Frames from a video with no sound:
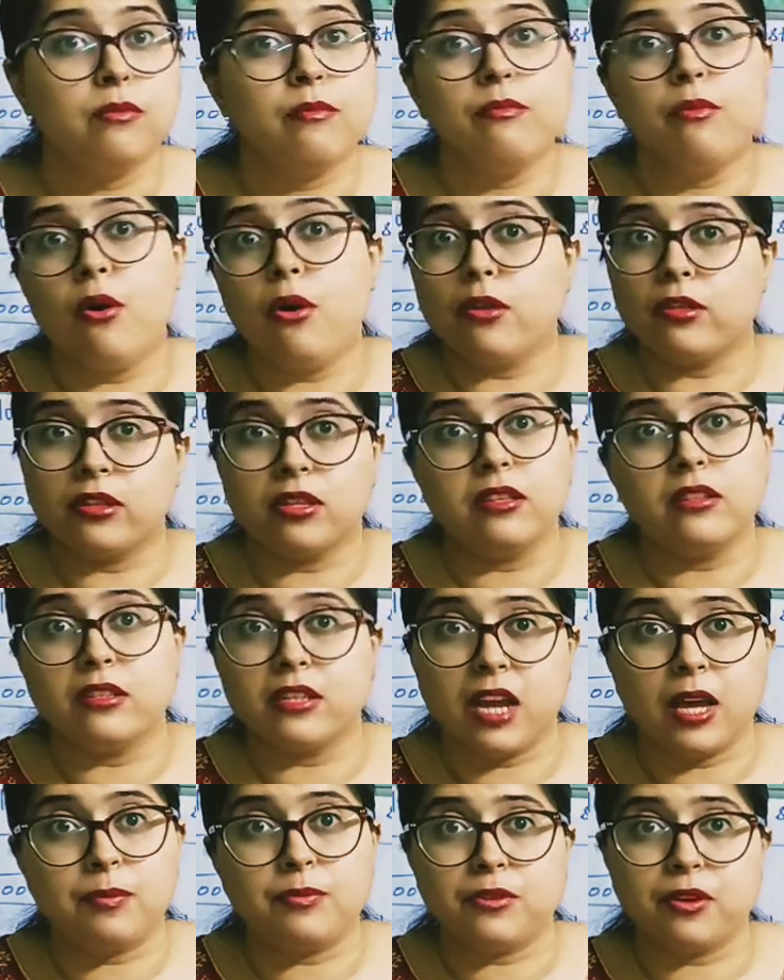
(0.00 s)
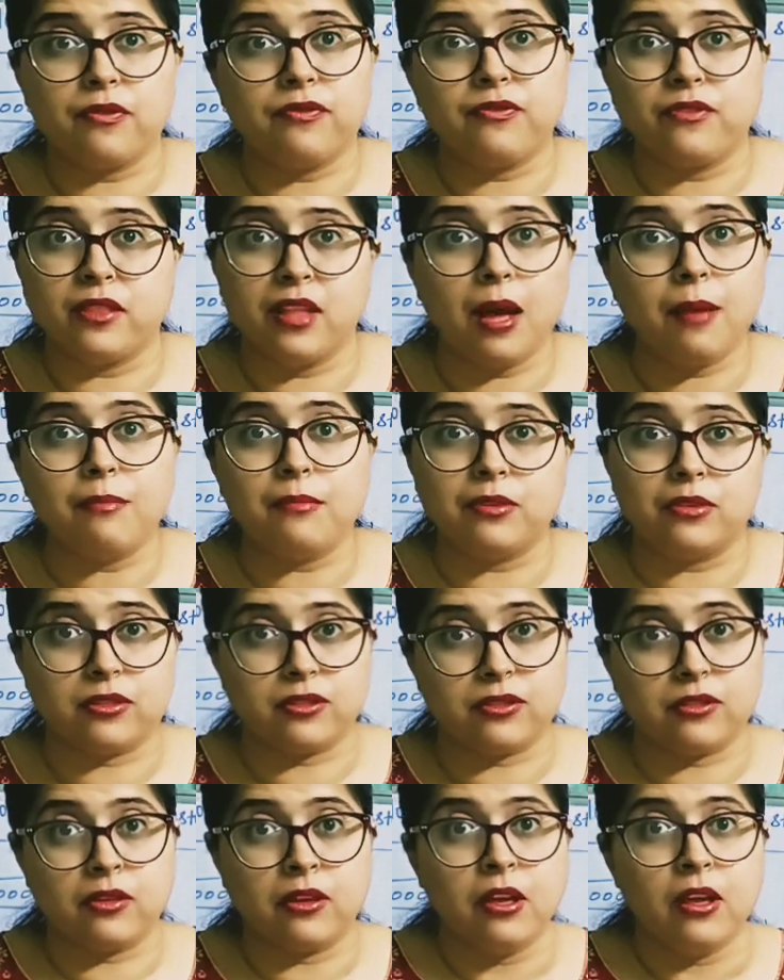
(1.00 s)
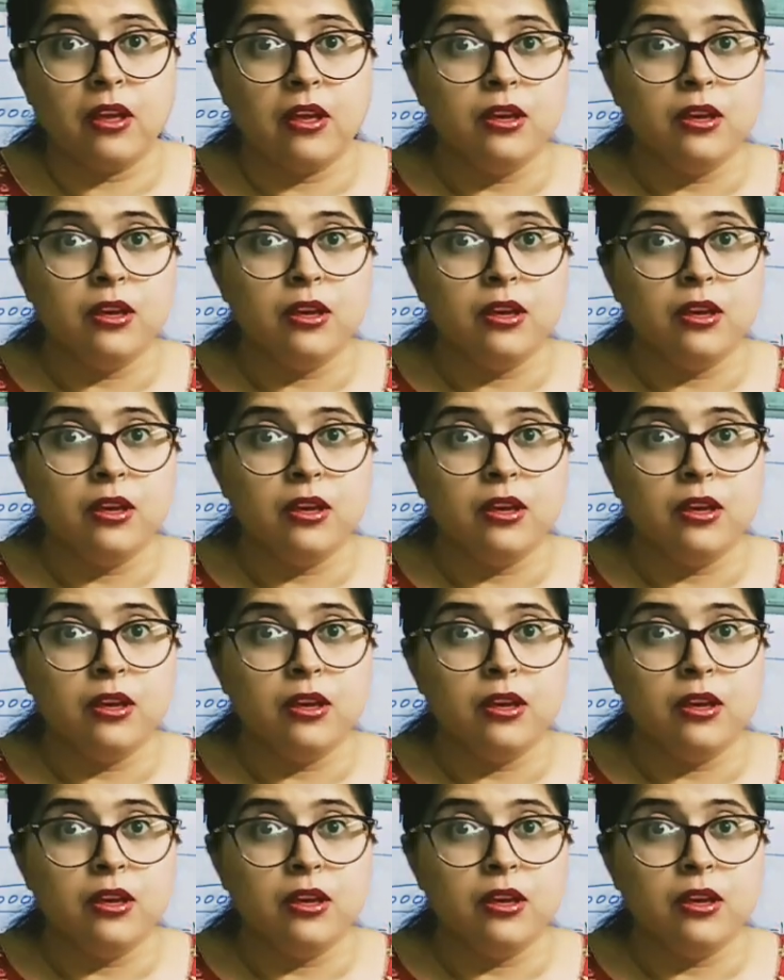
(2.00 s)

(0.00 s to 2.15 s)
both types of numbers.